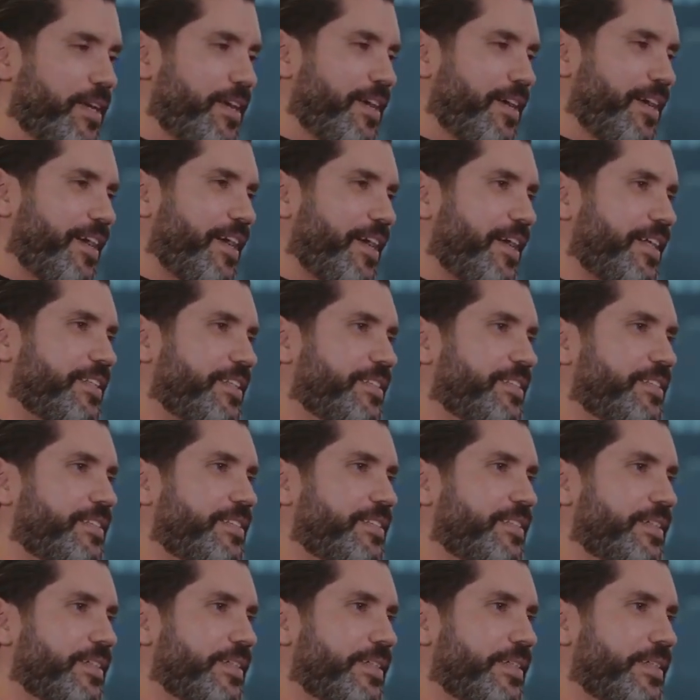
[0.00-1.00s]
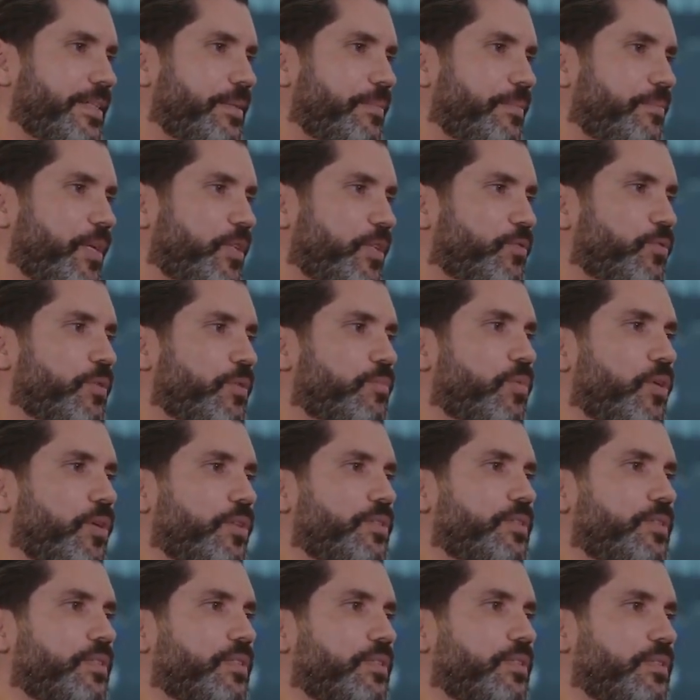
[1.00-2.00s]
But what
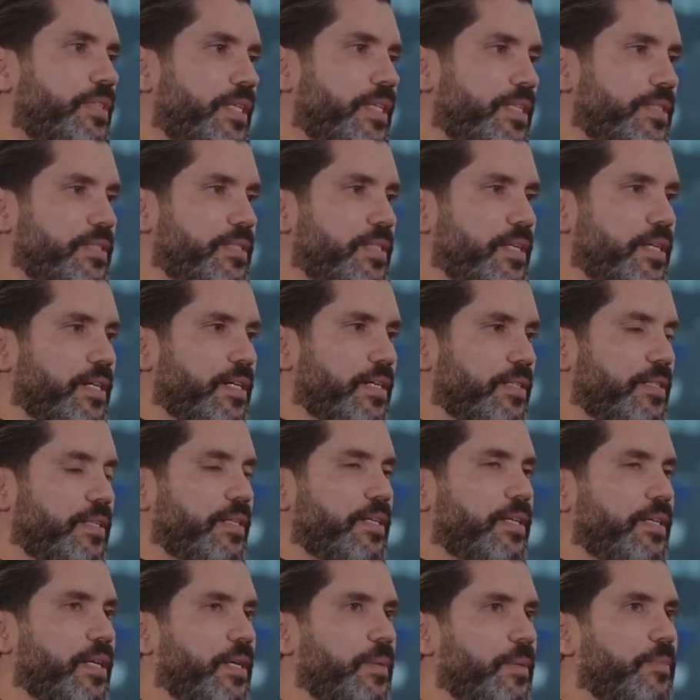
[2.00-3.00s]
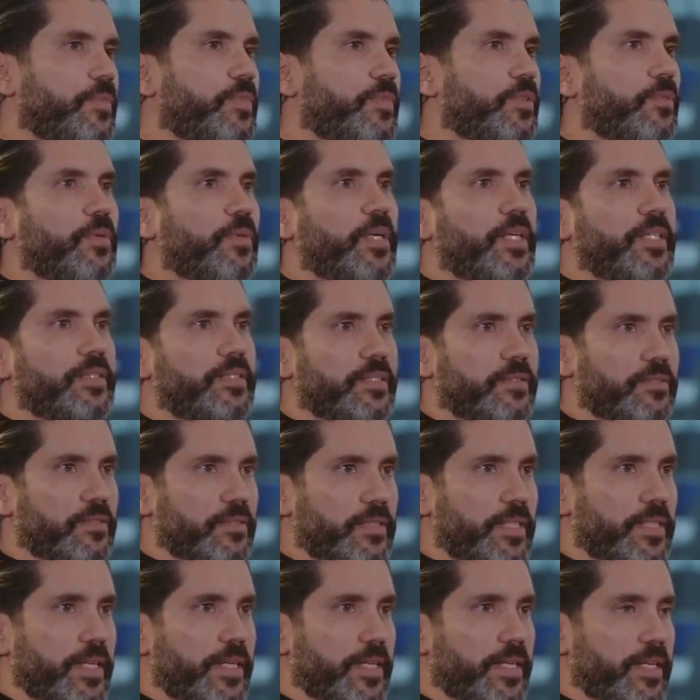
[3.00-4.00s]
brought Tesla to where it is
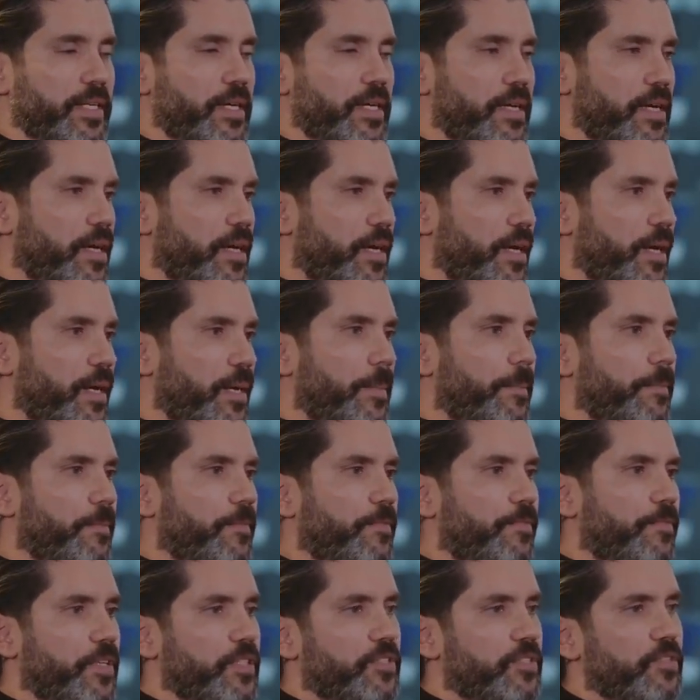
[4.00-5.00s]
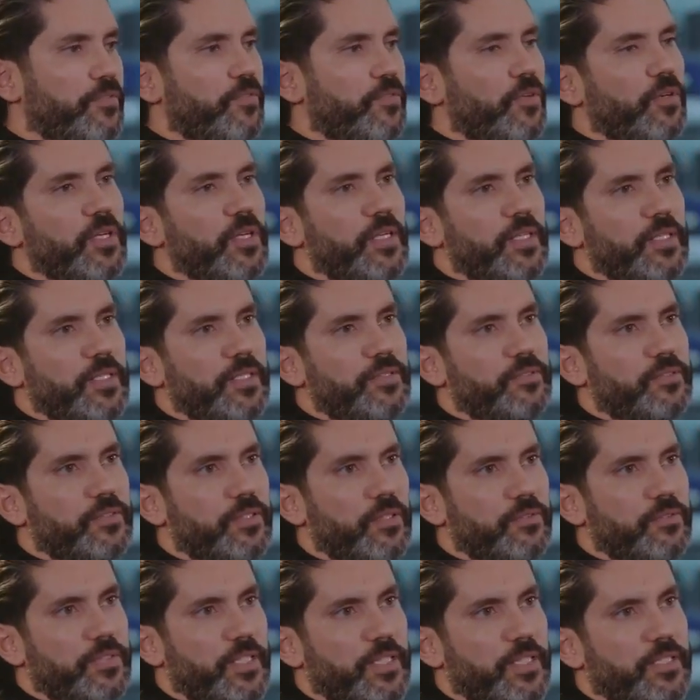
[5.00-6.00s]
today? First of all, in
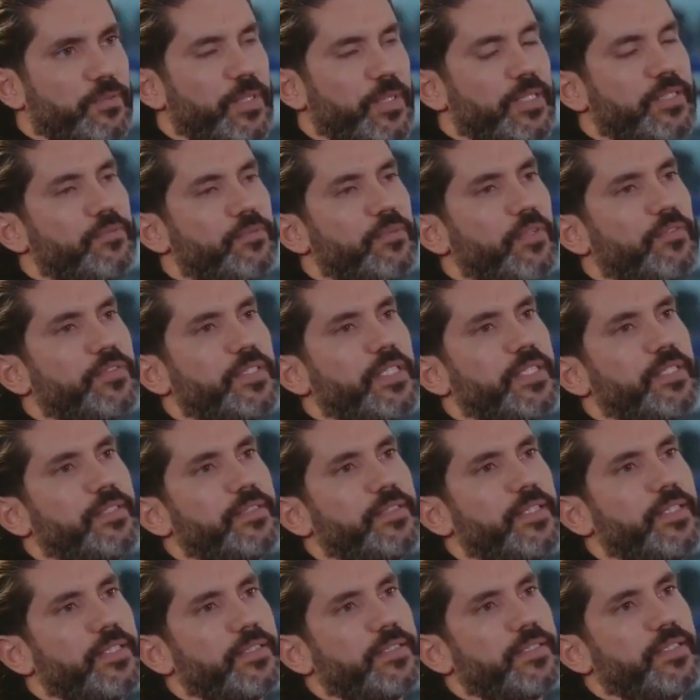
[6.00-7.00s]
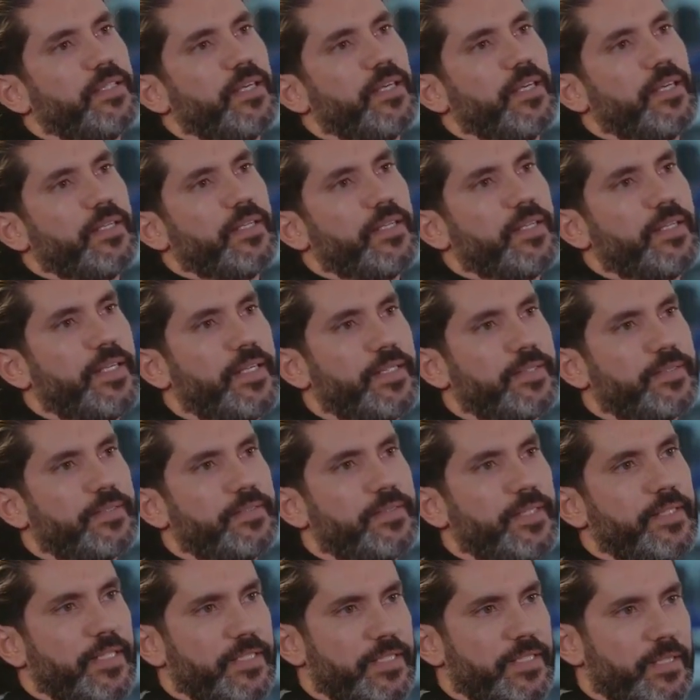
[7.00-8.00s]
2020, we've seen Tesla hit
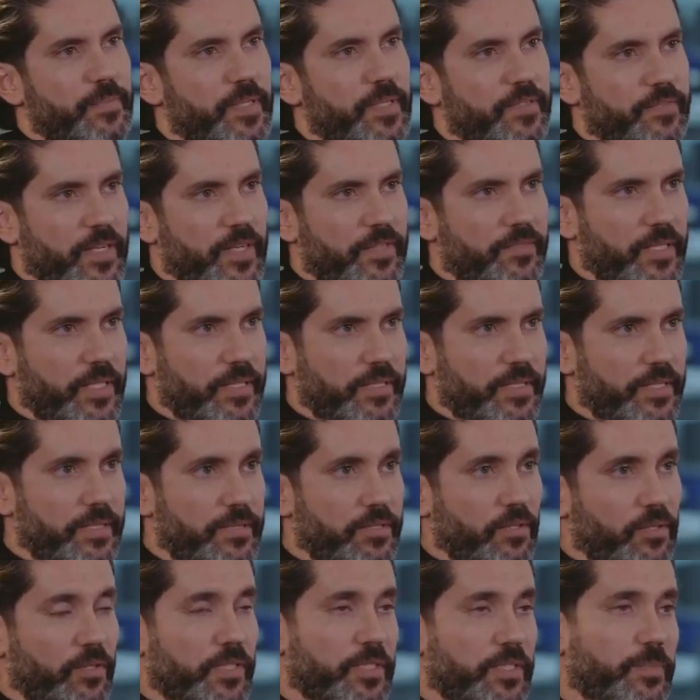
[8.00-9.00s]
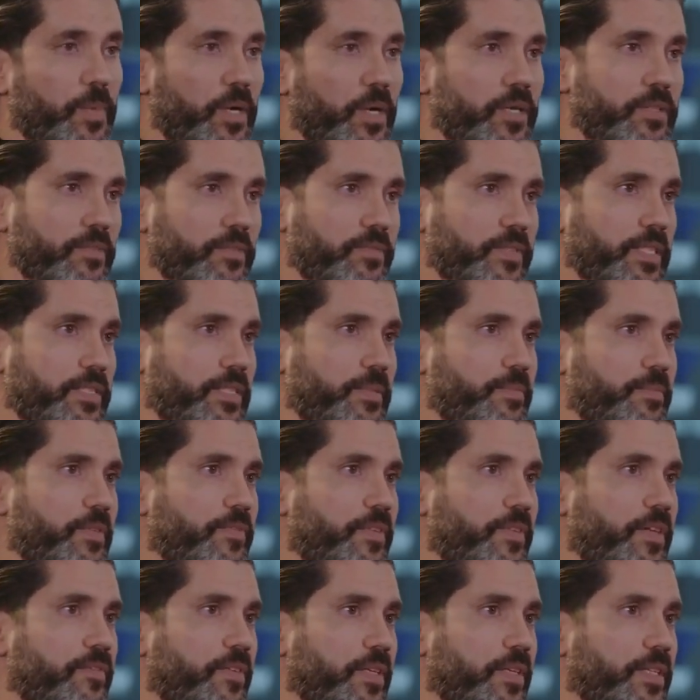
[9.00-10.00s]
the S&P 500, so it's part of the S&P
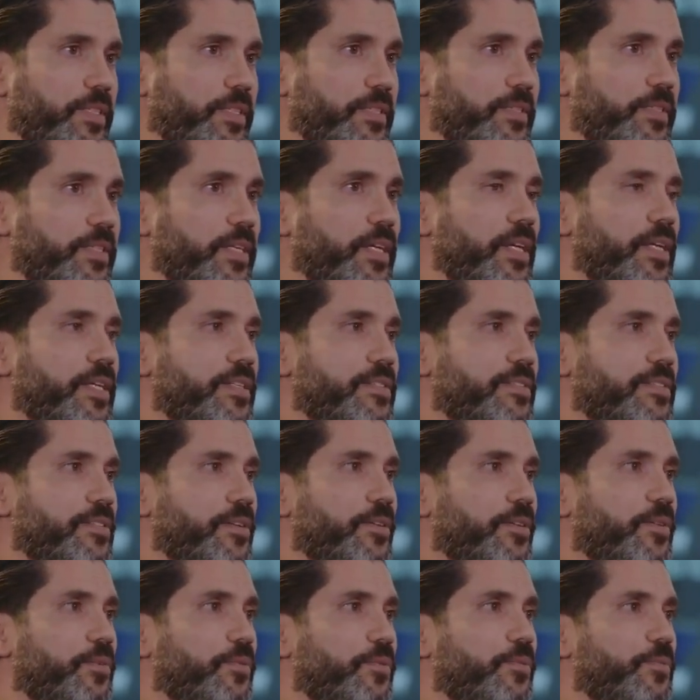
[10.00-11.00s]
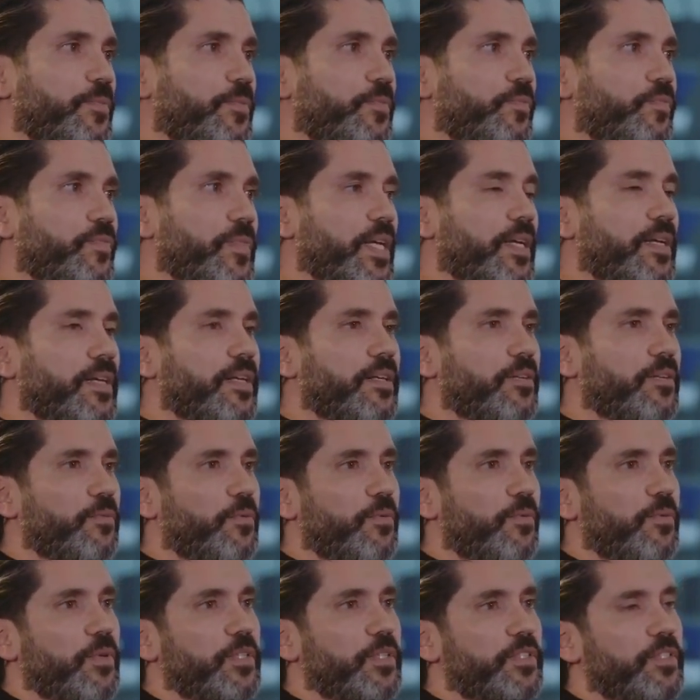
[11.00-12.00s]
500. So
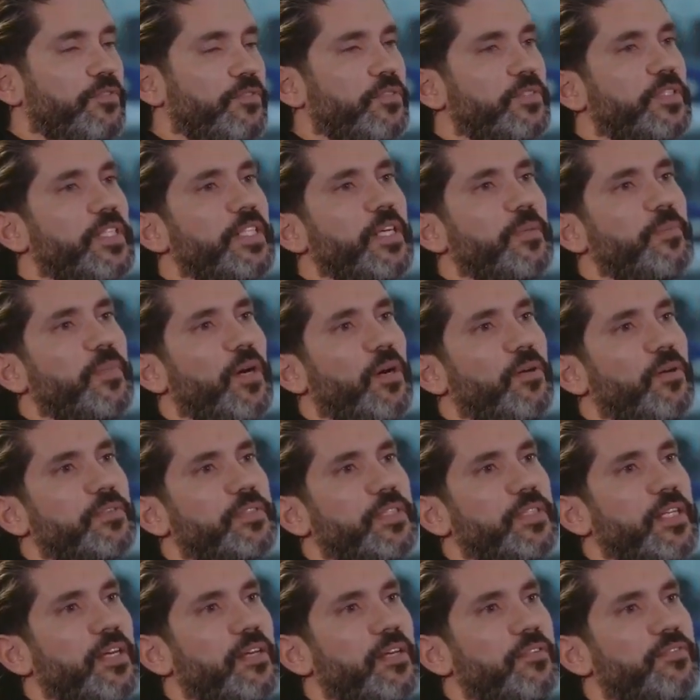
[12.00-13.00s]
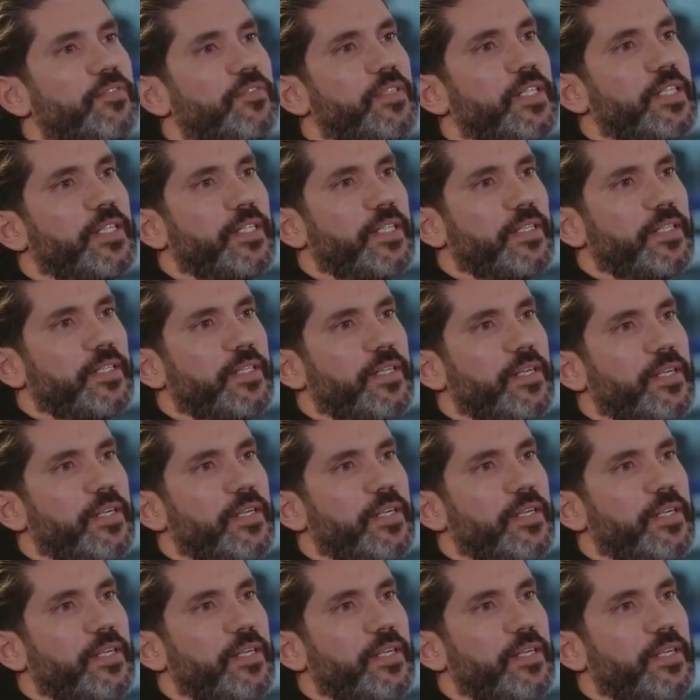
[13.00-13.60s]
what you have to think about, every